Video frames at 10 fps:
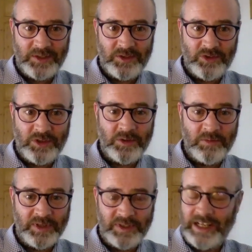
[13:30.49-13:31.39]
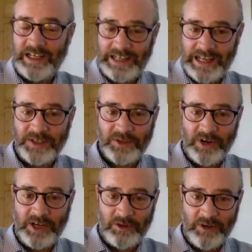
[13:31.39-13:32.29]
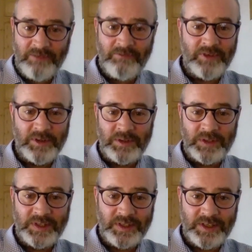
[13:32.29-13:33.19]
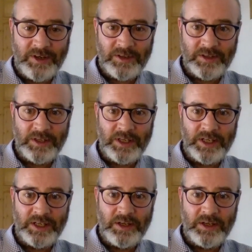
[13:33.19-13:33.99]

true, but that it has greater influence is certainly